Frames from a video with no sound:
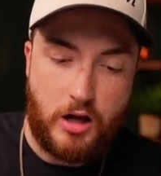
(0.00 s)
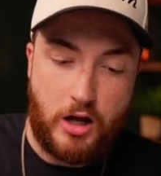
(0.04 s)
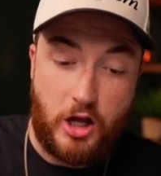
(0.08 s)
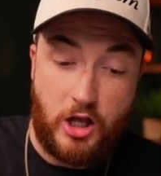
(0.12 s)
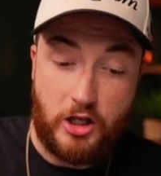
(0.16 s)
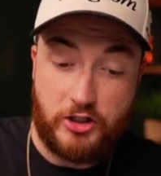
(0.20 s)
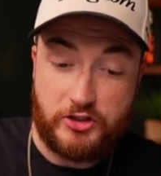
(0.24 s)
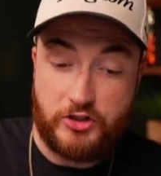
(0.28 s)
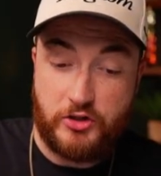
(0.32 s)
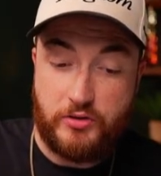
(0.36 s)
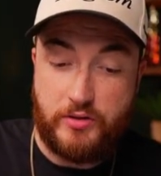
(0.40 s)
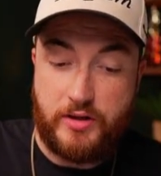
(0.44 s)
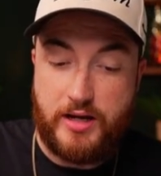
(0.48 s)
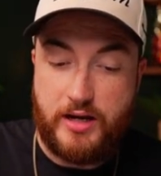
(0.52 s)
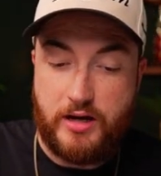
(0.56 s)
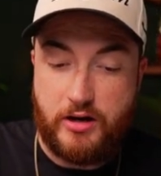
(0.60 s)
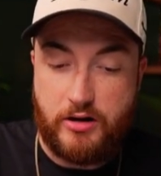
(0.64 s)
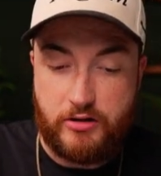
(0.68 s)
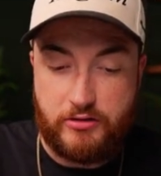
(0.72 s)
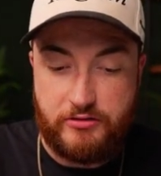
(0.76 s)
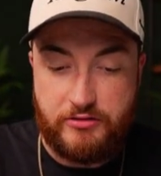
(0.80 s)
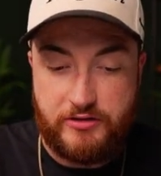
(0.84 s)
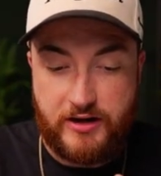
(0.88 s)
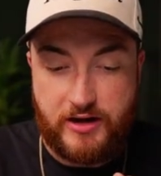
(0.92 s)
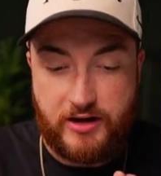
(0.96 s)
Also
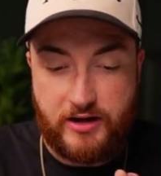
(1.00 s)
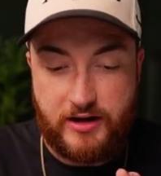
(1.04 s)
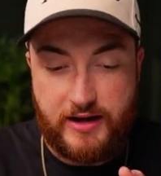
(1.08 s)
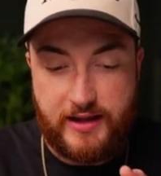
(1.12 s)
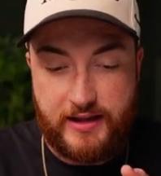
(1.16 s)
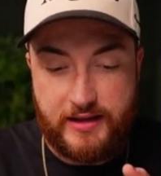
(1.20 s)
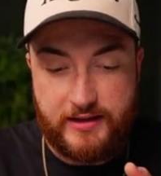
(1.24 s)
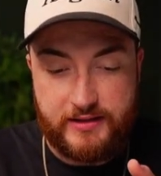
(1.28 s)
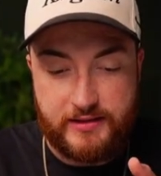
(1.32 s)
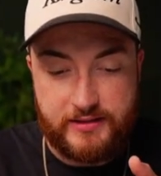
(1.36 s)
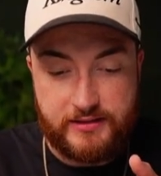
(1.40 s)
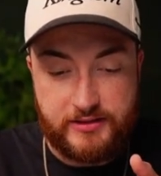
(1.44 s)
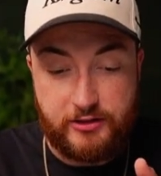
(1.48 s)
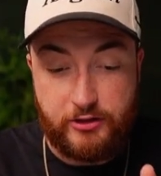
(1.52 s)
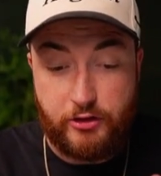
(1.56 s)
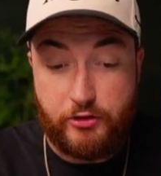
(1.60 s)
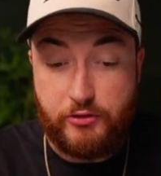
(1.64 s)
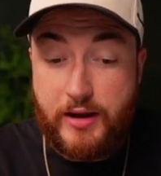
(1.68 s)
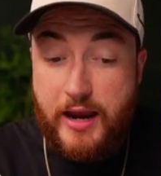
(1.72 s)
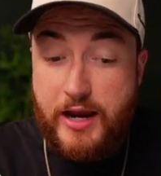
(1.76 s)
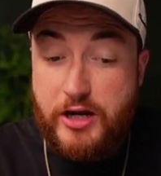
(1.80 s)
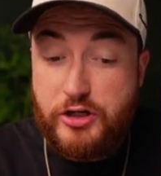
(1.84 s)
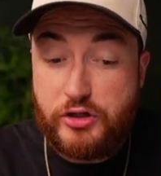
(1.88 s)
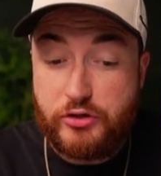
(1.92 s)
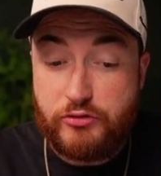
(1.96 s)
here, there is
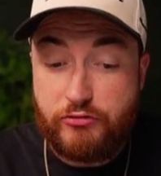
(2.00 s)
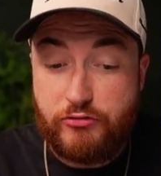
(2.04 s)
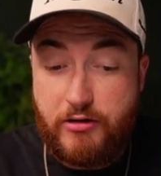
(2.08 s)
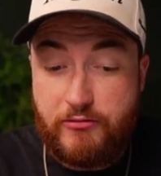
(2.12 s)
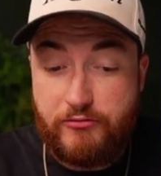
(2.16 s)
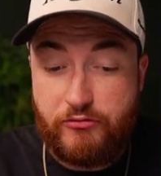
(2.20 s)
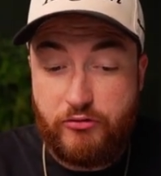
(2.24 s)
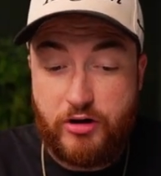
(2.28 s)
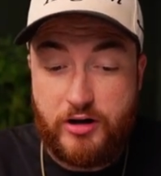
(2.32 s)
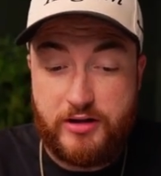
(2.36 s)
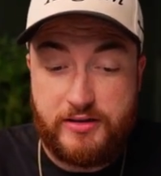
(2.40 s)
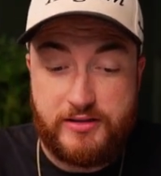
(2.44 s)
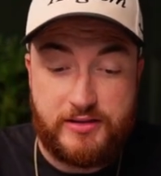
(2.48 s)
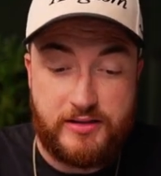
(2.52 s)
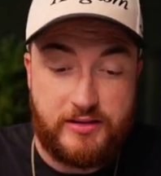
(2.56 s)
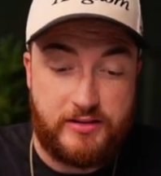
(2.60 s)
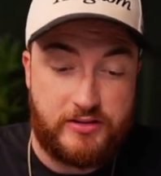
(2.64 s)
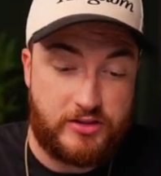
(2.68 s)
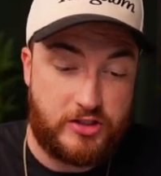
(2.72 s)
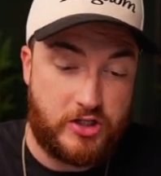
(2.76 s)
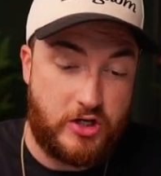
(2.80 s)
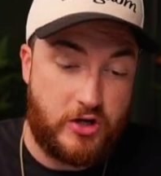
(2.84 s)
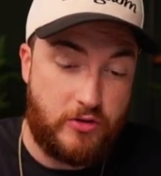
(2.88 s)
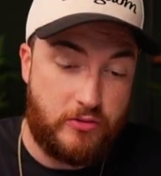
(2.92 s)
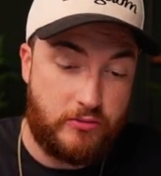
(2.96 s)
location reference.
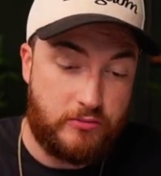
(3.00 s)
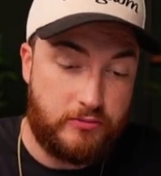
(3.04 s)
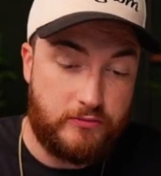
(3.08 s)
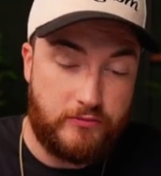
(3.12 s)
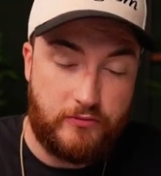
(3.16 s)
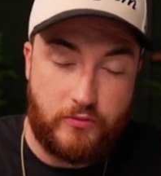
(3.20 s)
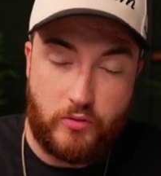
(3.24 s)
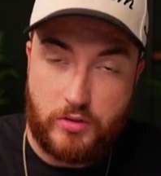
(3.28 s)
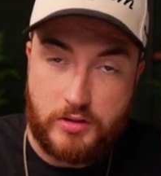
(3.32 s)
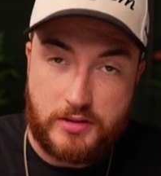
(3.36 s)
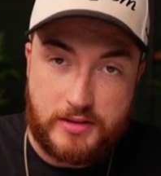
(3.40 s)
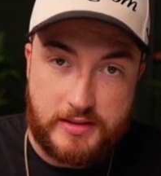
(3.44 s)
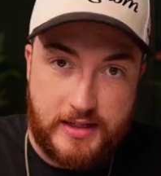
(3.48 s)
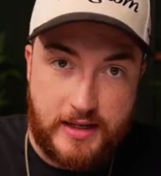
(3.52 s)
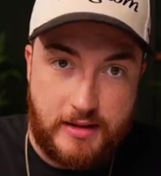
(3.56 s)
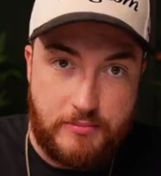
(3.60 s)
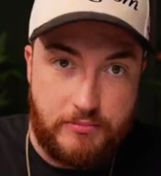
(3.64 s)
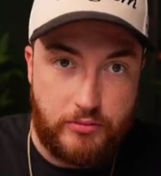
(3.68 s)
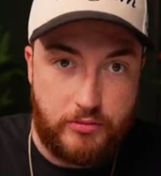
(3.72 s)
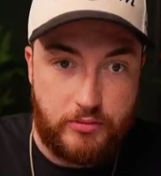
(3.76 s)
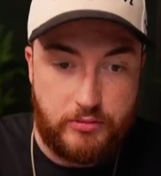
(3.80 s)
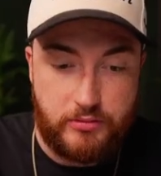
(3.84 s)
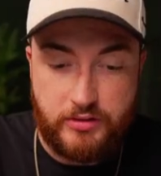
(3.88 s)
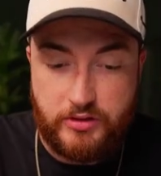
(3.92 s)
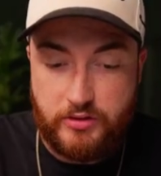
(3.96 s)
So for
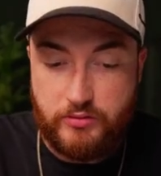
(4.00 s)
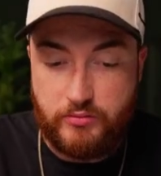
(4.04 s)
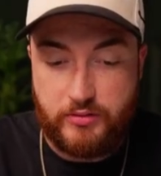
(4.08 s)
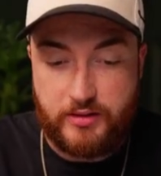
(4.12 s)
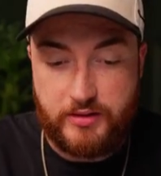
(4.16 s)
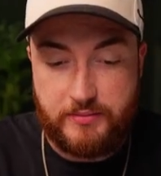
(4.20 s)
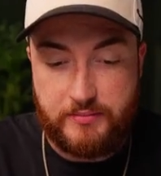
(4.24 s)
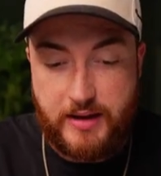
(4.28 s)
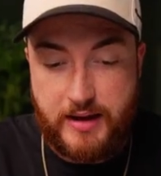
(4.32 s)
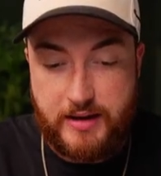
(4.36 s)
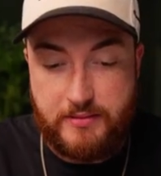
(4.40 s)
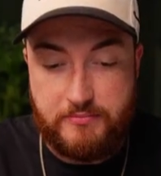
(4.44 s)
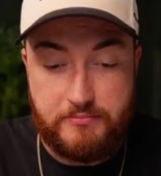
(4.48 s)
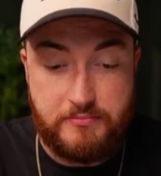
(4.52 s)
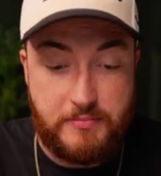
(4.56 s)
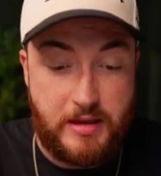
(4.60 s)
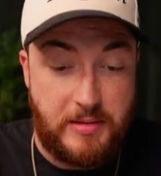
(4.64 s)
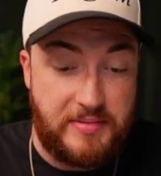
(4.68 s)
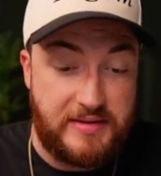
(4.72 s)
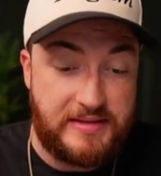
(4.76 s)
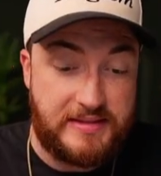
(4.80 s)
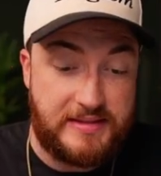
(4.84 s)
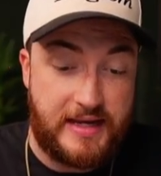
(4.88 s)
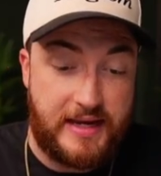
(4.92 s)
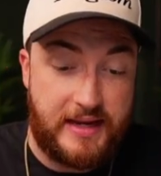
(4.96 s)
example, you want to
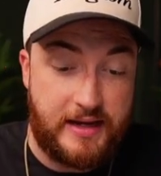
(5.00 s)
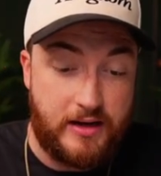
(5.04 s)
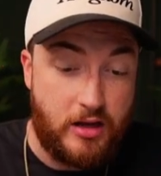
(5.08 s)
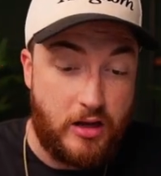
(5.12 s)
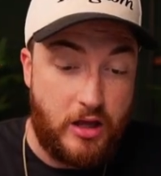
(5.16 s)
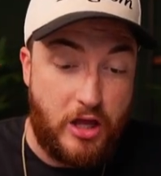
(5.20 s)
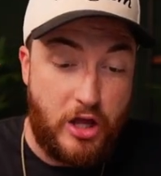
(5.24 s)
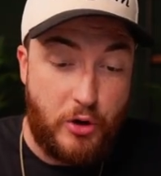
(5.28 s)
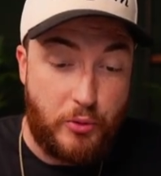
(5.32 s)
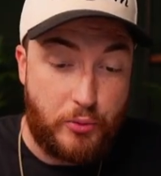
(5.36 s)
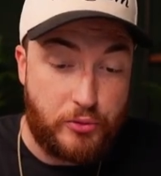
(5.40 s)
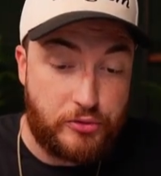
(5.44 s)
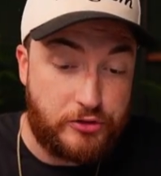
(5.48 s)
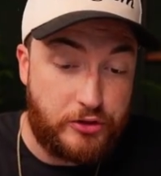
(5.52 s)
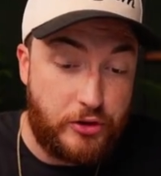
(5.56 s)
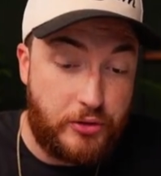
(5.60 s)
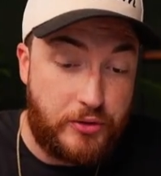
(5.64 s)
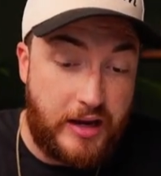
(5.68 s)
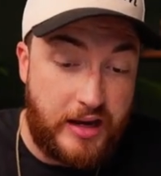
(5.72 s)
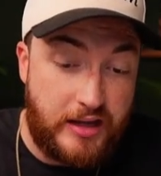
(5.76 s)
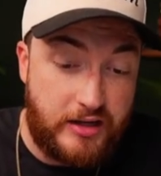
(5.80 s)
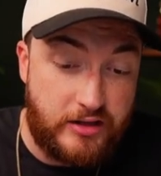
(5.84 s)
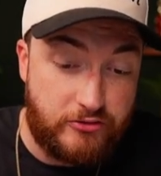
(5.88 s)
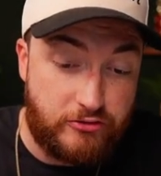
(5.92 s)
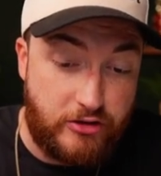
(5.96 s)
maybe say, we're
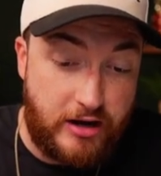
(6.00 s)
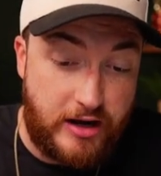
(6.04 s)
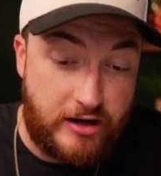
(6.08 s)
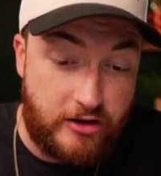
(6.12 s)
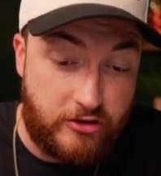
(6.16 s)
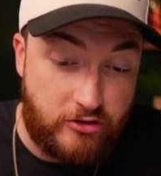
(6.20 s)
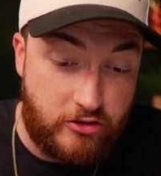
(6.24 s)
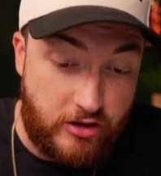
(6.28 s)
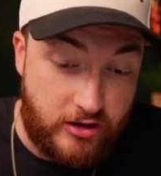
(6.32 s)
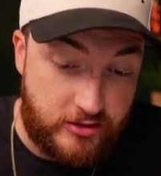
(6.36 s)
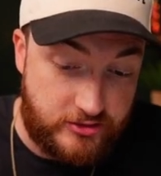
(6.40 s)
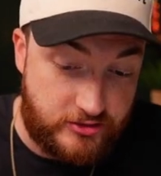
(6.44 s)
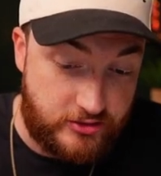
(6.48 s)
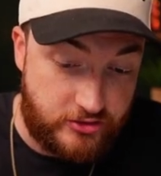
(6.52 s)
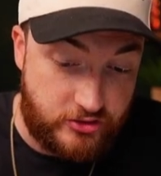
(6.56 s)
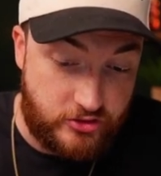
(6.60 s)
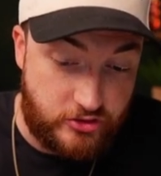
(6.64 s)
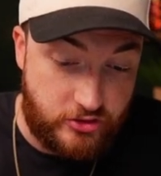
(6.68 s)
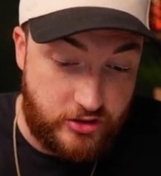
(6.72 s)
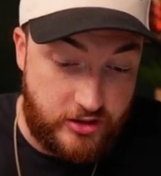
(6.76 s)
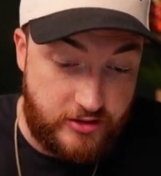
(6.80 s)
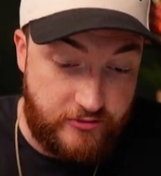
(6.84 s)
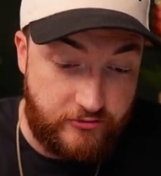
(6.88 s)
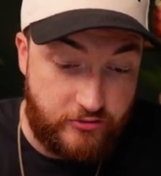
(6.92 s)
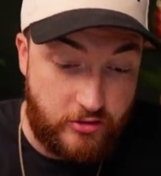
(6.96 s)
located right across the
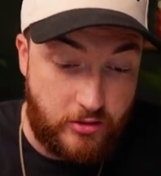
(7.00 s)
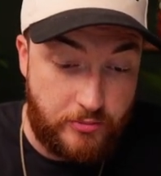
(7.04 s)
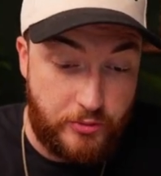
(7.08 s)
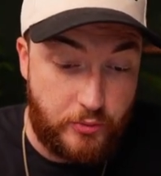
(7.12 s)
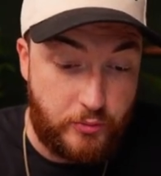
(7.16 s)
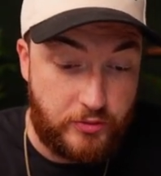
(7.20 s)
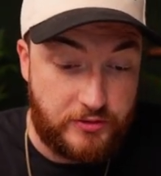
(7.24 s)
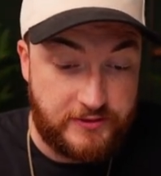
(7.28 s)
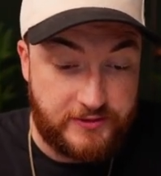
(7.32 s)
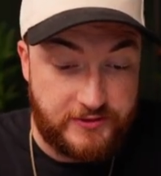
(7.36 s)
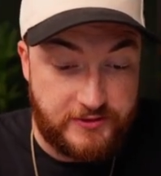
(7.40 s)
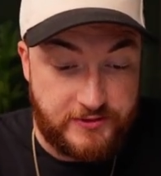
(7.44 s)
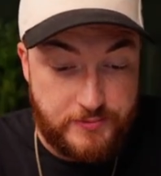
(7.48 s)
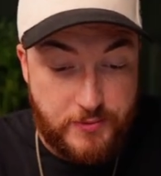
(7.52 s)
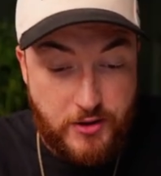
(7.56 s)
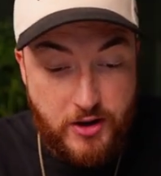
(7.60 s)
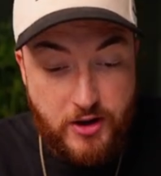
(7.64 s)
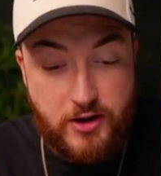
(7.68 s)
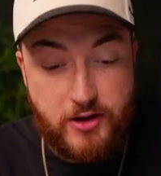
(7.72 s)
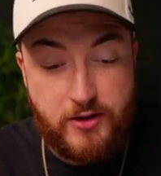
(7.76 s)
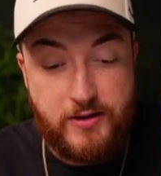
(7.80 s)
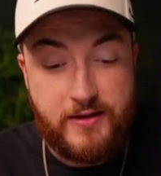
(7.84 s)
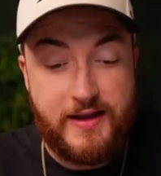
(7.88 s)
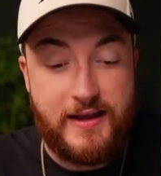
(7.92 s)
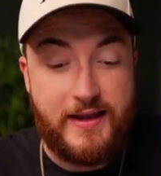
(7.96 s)
street from the Woodlands
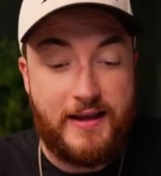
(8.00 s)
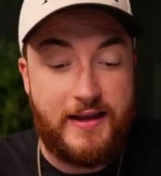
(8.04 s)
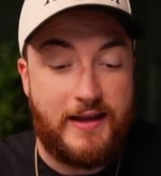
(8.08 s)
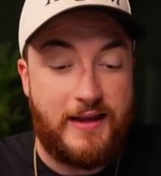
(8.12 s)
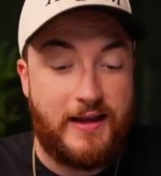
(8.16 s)
Mall.